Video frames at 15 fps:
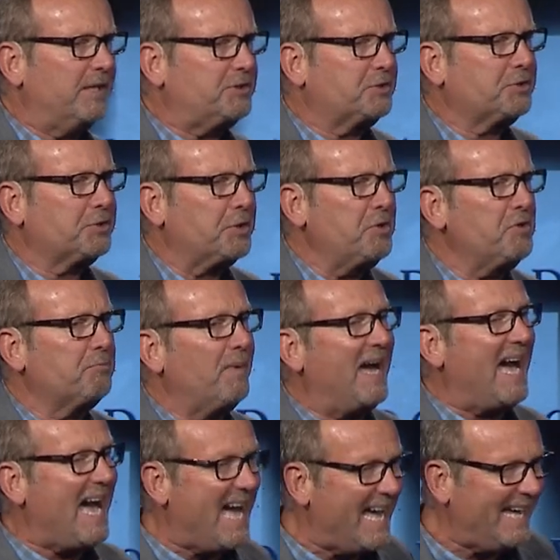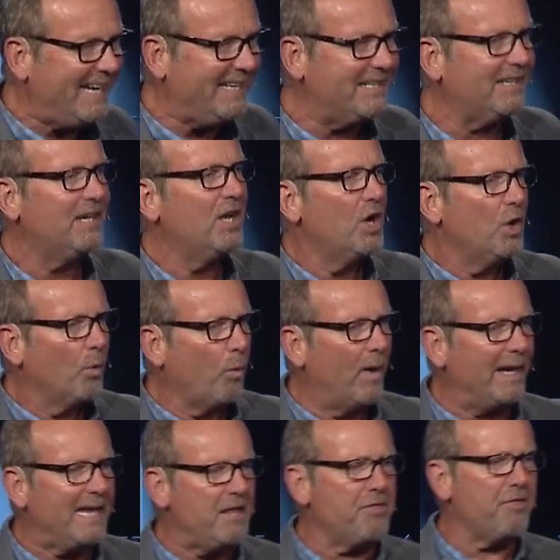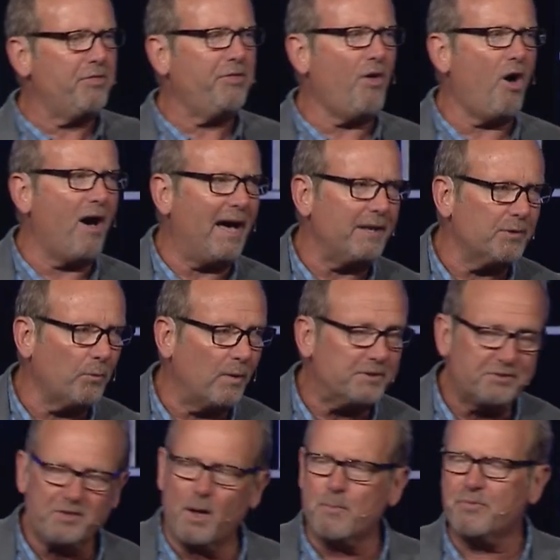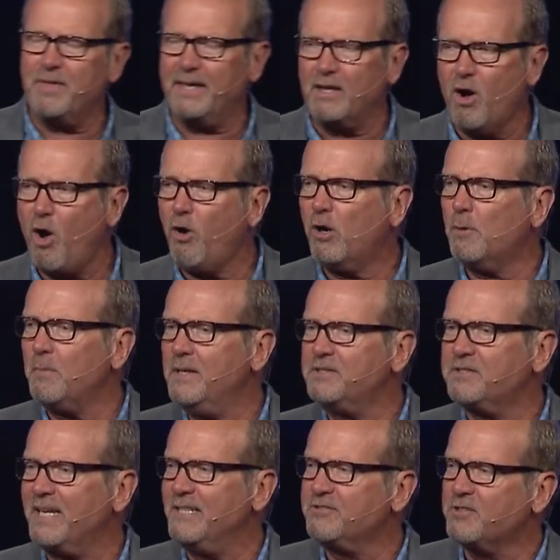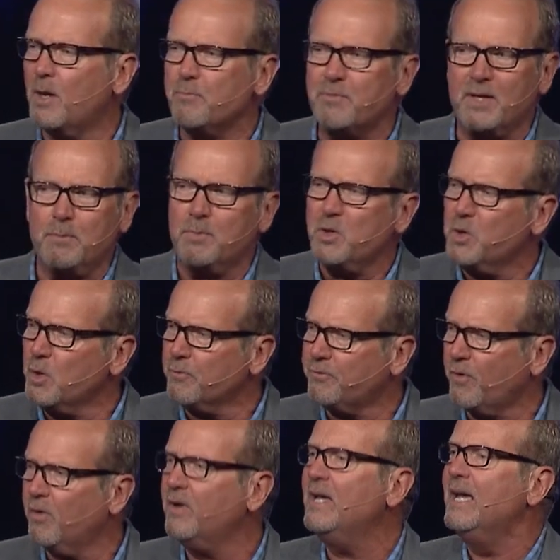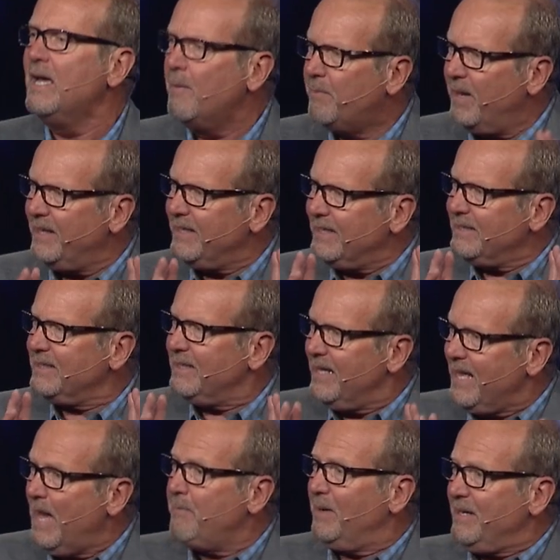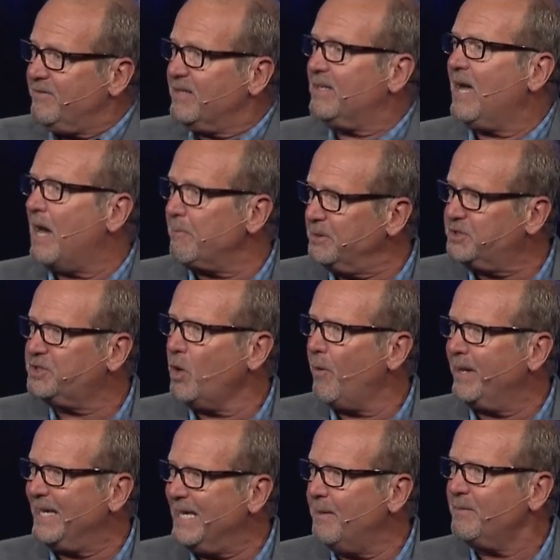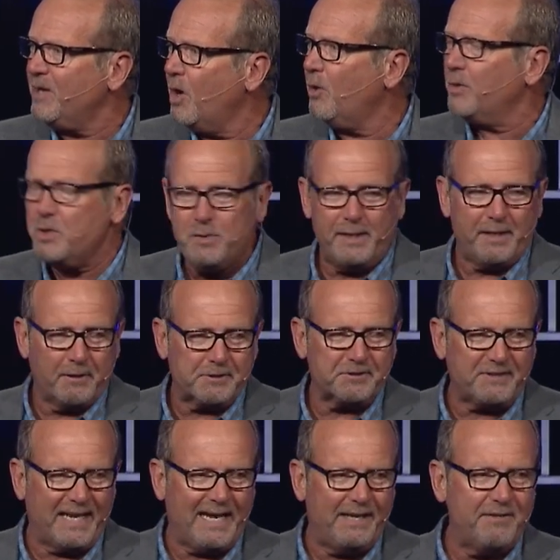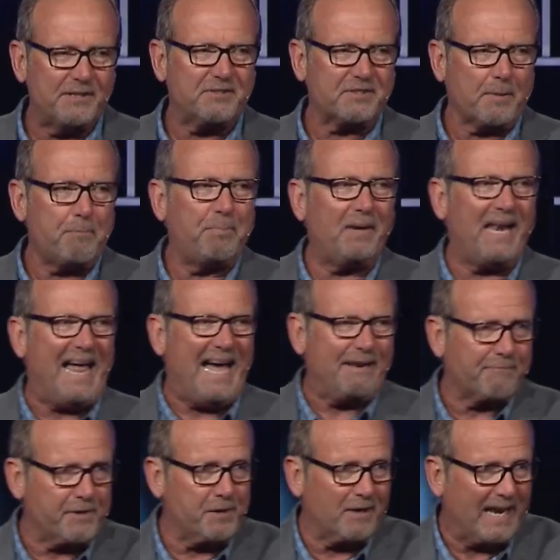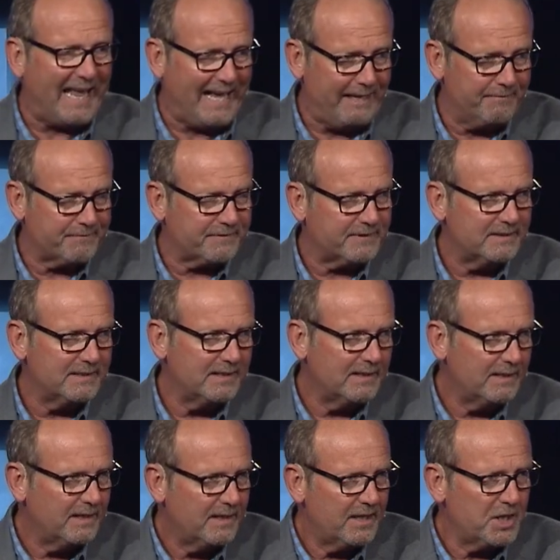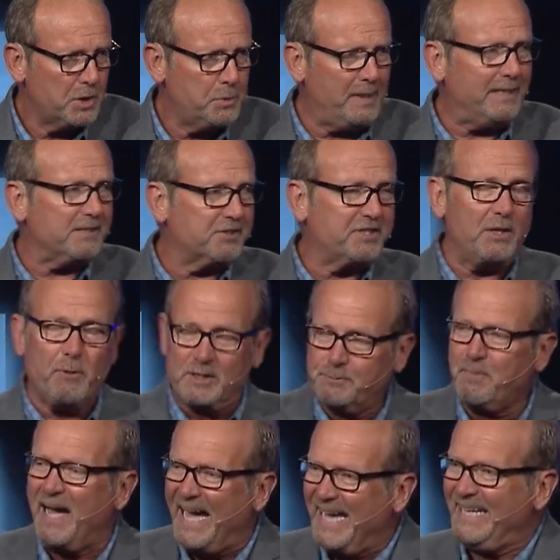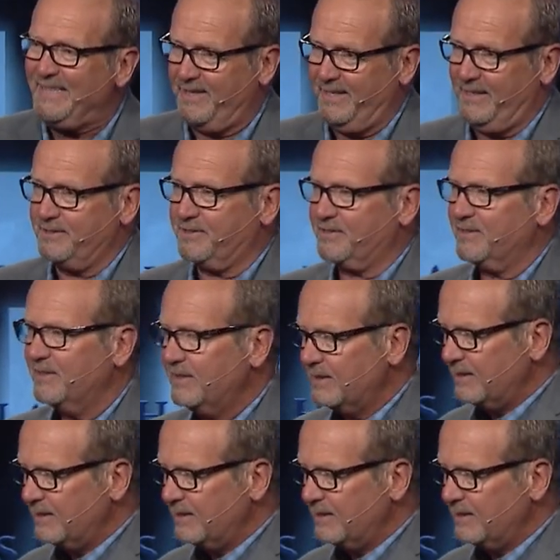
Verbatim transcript: the truth behind what he thought was something harmless and something beautiful, but I believe that God was showing him, no, you need to understand this is a plot for your life. You need to see what's behind this.